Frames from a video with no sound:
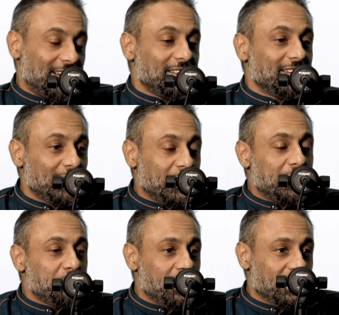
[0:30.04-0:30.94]
I'll
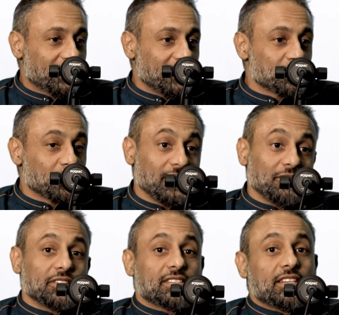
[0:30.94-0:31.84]
unpack that. So the
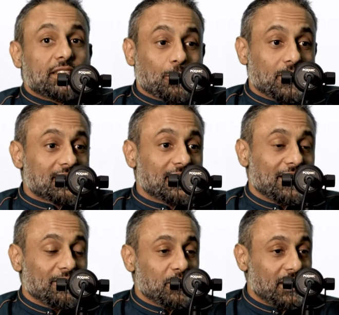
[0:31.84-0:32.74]
infertility
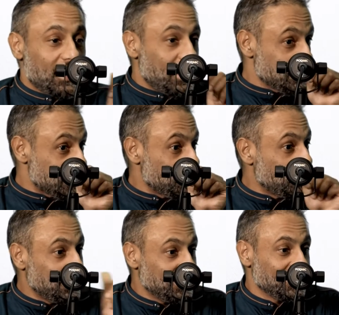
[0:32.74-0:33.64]
question have been asked
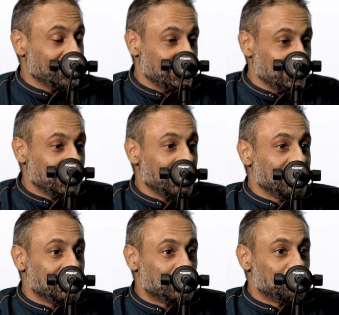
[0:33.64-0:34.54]
repeatedly,
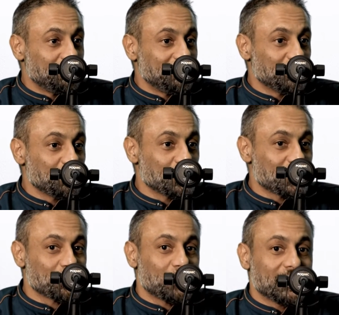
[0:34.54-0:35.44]

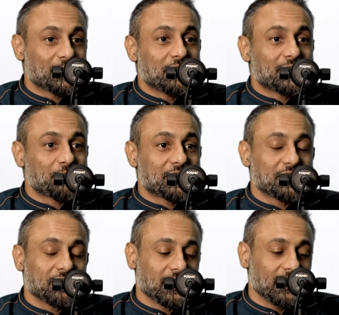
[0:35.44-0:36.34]
which is why it's been
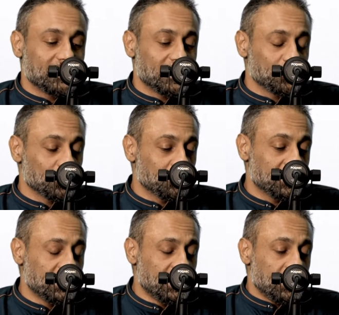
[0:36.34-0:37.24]
specifically dealt with.
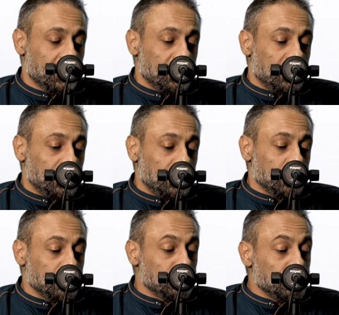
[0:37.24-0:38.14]
But
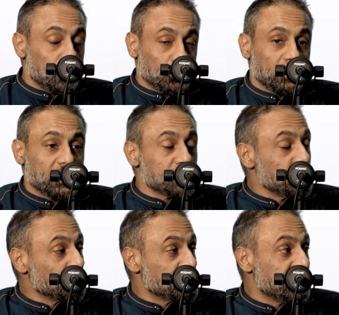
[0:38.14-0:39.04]
no,
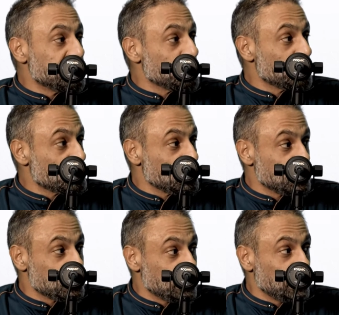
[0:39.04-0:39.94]
there's no data to
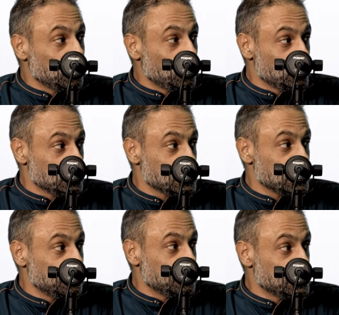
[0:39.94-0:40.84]
suggest that it
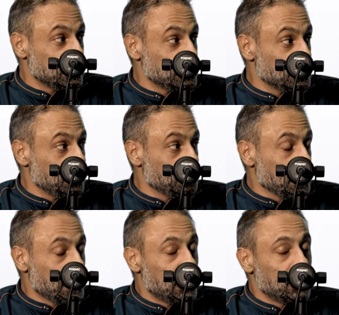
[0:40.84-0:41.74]
causes infertility.
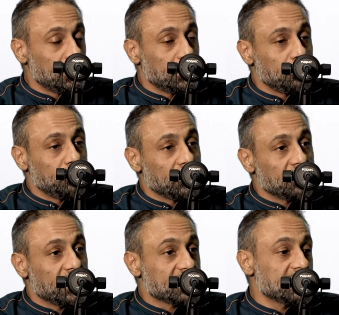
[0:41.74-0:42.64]

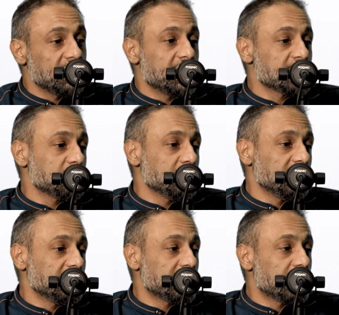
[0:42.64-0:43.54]
The vaccine hasn't
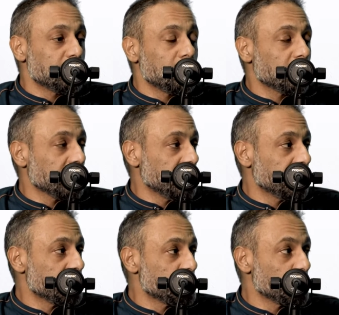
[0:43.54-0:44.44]
been around long
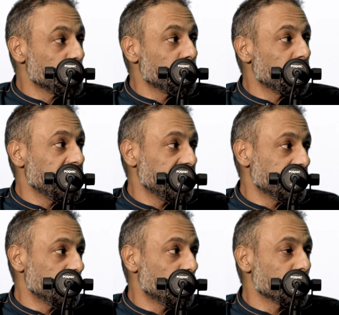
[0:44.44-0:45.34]
enough to
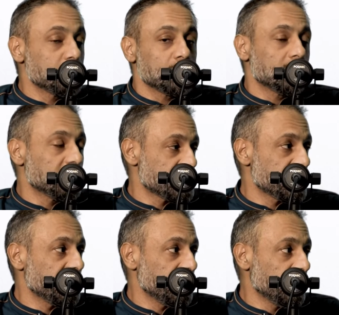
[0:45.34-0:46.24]
complete a longitudinal
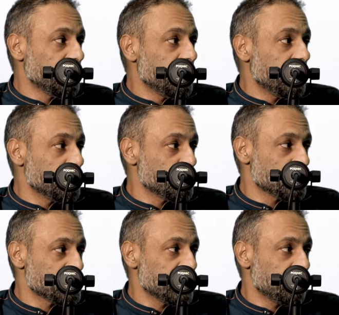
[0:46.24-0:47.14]
study and
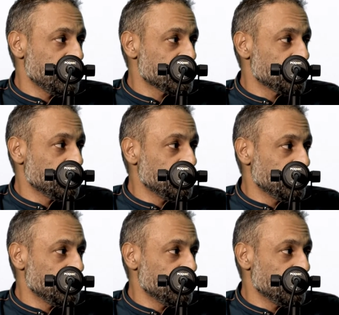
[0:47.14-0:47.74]
to establish